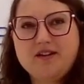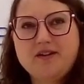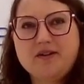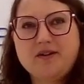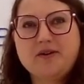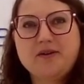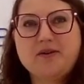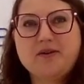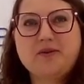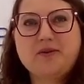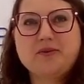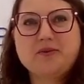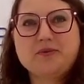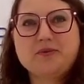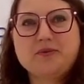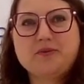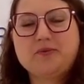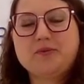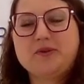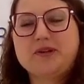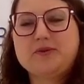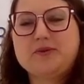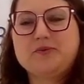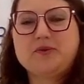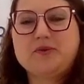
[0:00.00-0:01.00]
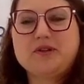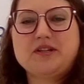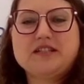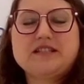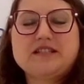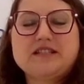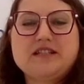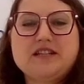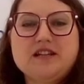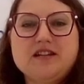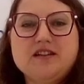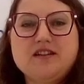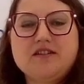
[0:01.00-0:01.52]
When we
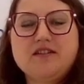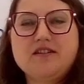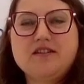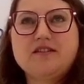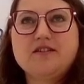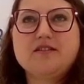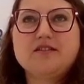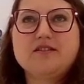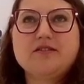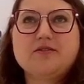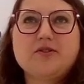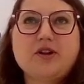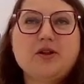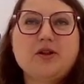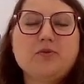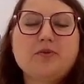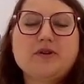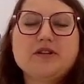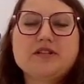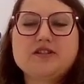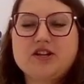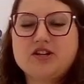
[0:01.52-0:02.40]
see railway